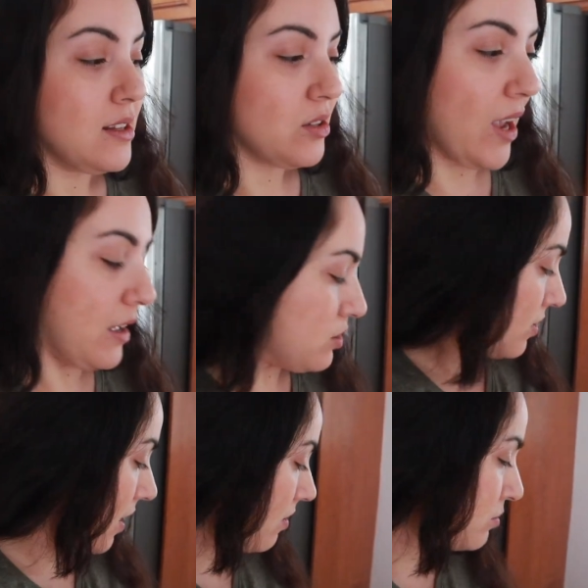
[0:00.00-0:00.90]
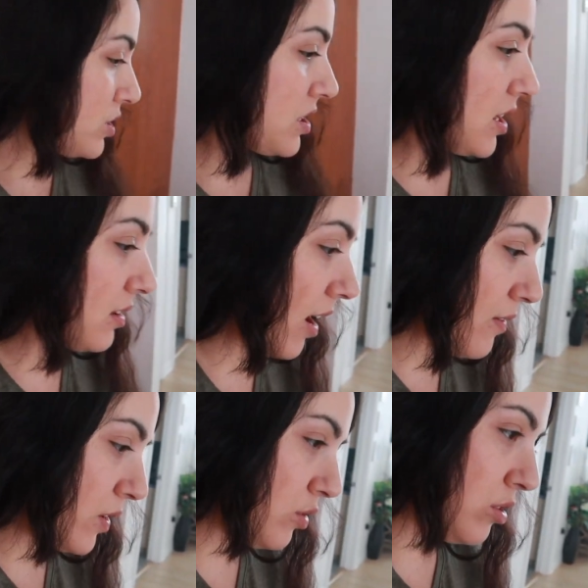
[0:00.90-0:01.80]
So yeah, so now I'm just gonna
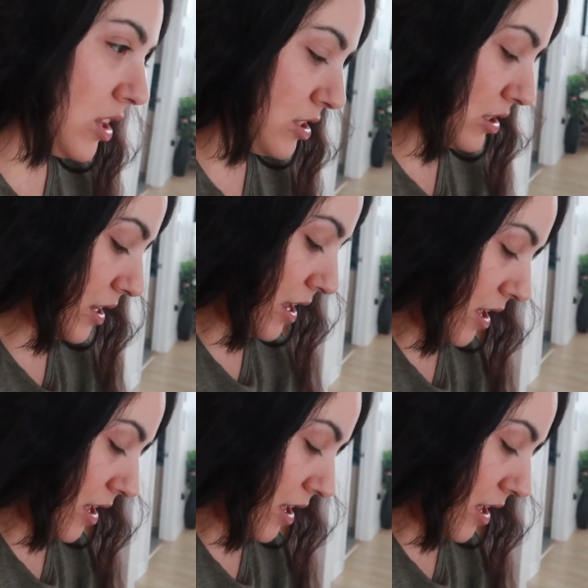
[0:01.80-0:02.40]
dive into this